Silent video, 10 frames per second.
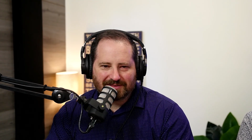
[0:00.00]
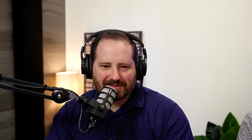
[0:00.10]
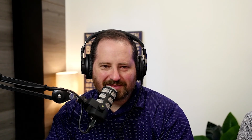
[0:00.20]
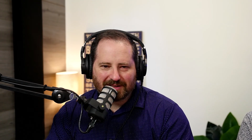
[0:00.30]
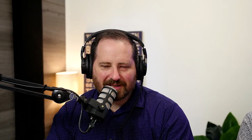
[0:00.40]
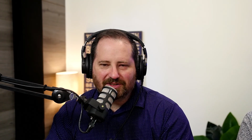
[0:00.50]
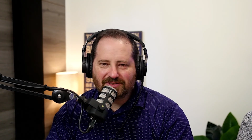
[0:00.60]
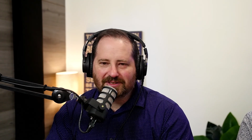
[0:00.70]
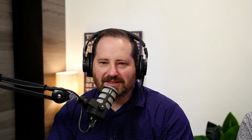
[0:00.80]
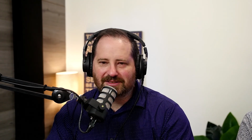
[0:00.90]
I can use
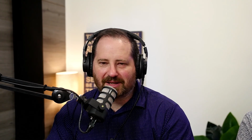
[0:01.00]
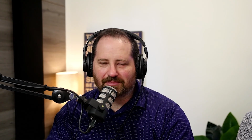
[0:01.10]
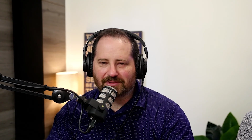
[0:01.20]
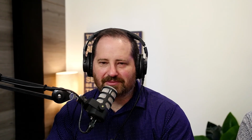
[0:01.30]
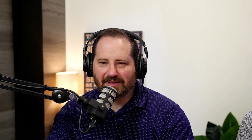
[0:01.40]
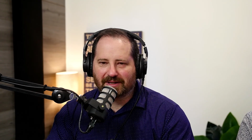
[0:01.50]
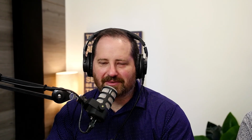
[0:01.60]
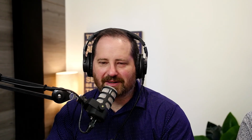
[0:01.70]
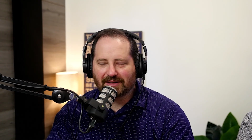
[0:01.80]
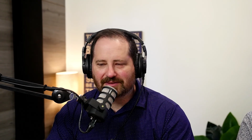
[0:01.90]
an example of that, right?